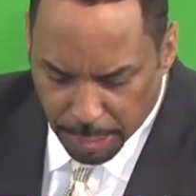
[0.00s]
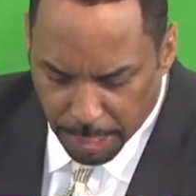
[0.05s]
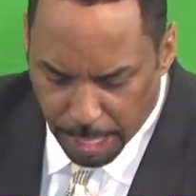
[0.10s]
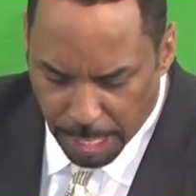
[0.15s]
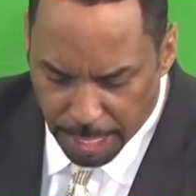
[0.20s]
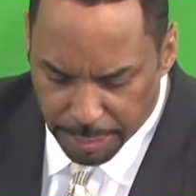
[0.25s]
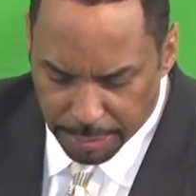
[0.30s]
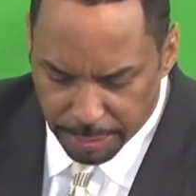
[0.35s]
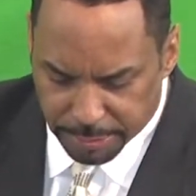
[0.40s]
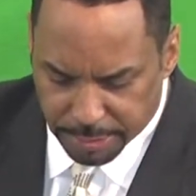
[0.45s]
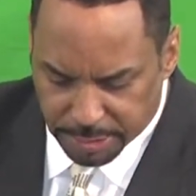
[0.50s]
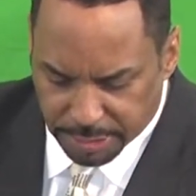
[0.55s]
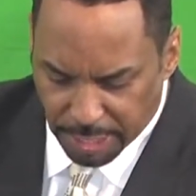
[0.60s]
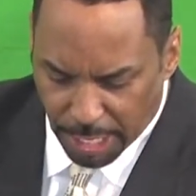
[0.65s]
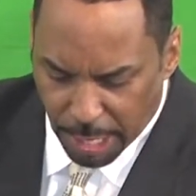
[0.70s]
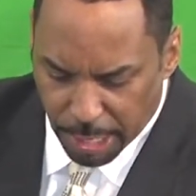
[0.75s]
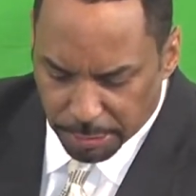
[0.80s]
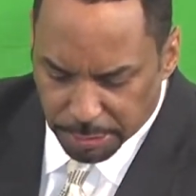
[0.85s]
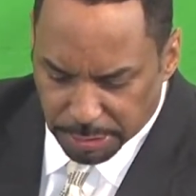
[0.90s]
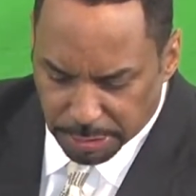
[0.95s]
And it
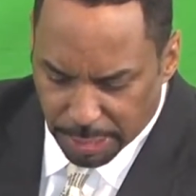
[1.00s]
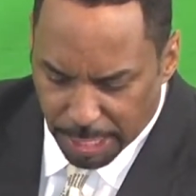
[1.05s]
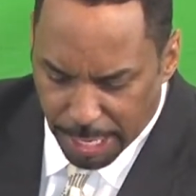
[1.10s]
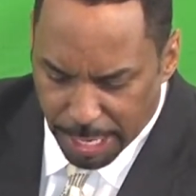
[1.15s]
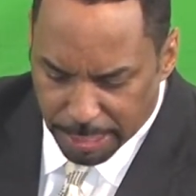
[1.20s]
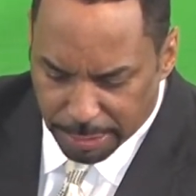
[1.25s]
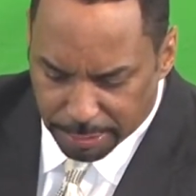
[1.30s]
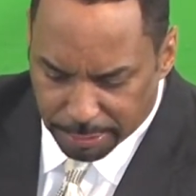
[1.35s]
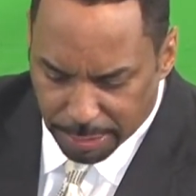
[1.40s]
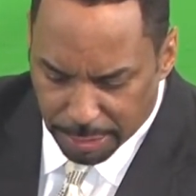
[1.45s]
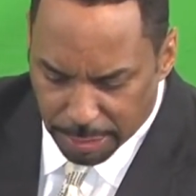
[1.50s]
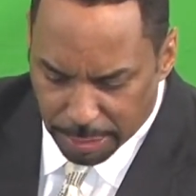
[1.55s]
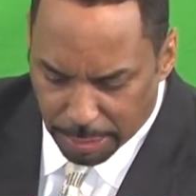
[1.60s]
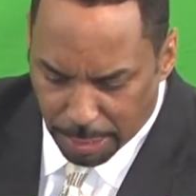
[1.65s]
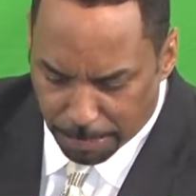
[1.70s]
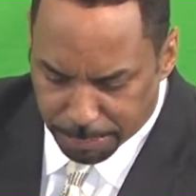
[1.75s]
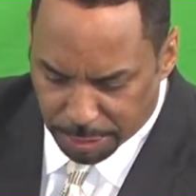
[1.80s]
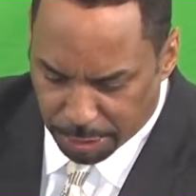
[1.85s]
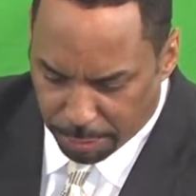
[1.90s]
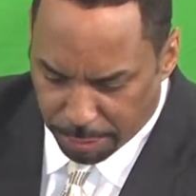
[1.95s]
sounds like the,
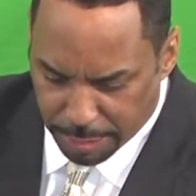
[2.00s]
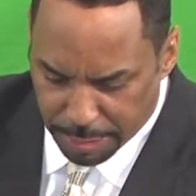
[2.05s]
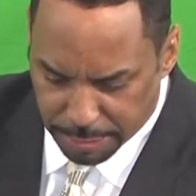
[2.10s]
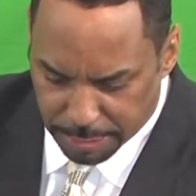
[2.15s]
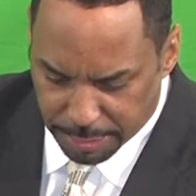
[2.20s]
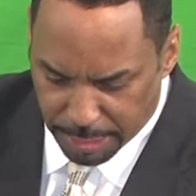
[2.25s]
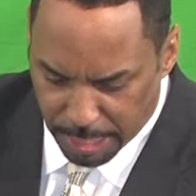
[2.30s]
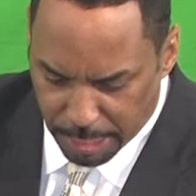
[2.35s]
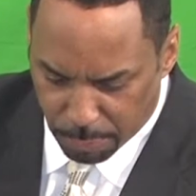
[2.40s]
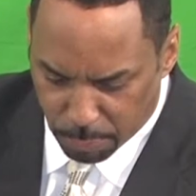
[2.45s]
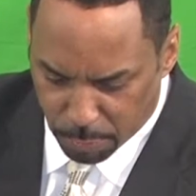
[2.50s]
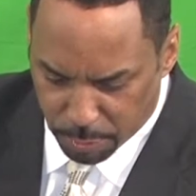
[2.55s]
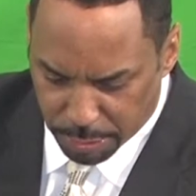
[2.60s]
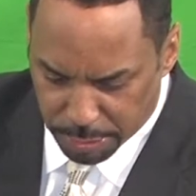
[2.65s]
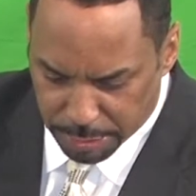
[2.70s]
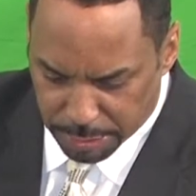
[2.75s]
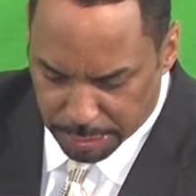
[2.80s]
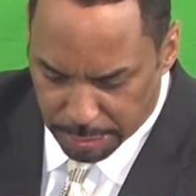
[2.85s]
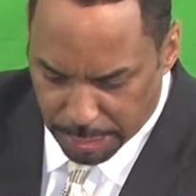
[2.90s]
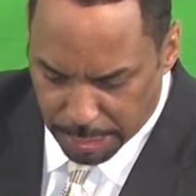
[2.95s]
I'm sorry, his name
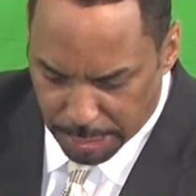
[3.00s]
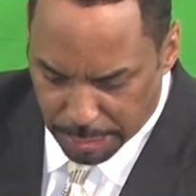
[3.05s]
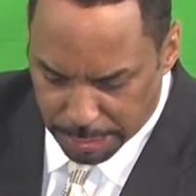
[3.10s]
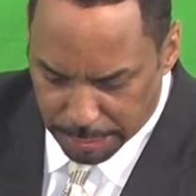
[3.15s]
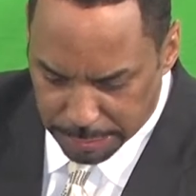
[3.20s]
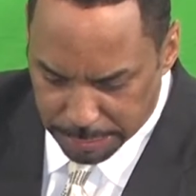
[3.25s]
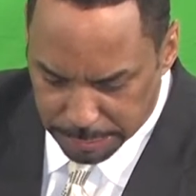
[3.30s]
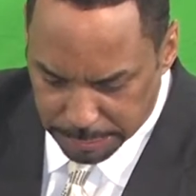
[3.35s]
was uh,